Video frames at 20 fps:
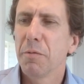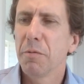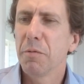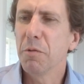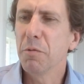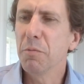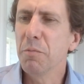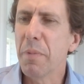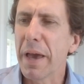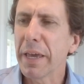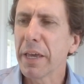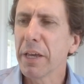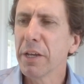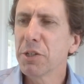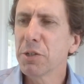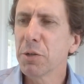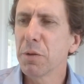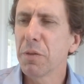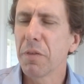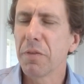making
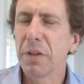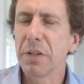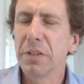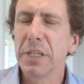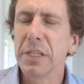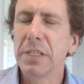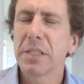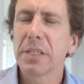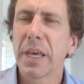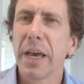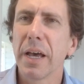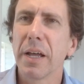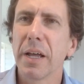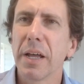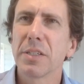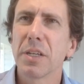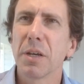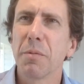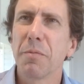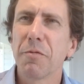sure that the
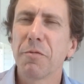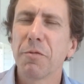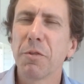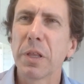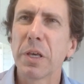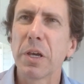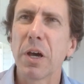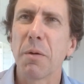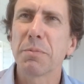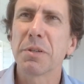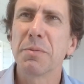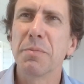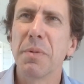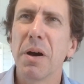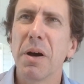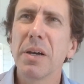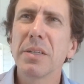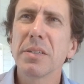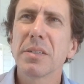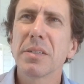discounts are fully
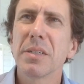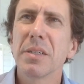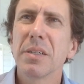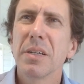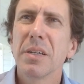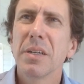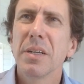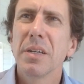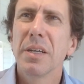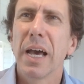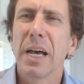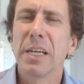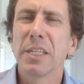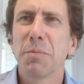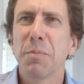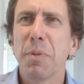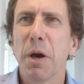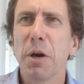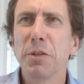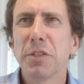optimized as
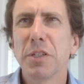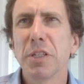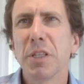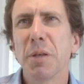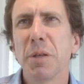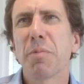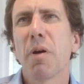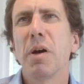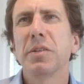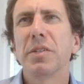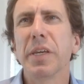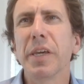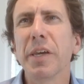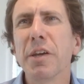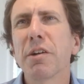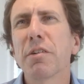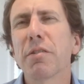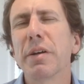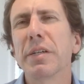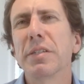opposed to the price
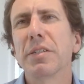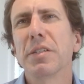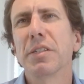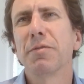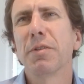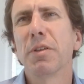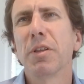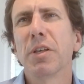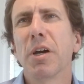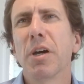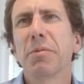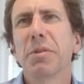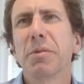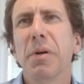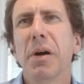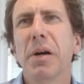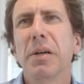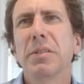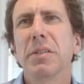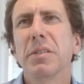increase is fully
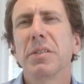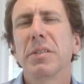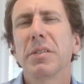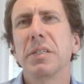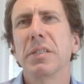optimized.